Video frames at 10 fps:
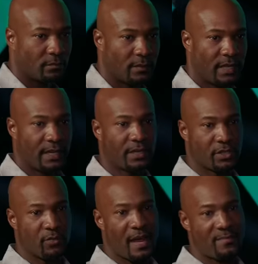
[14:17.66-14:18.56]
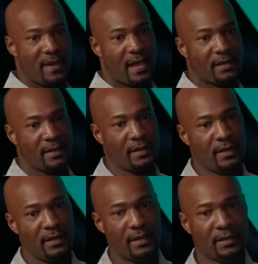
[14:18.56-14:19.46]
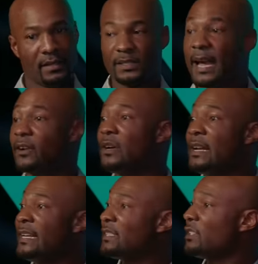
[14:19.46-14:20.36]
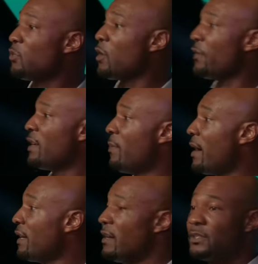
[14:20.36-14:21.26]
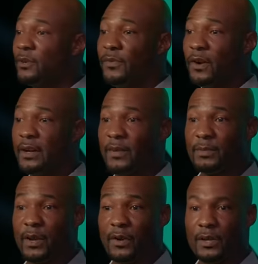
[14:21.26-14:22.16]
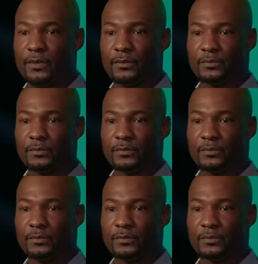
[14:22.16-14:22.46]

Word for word: And it gets you right back into the cycle. Is this worth for anybody here so far if I'm talking to you?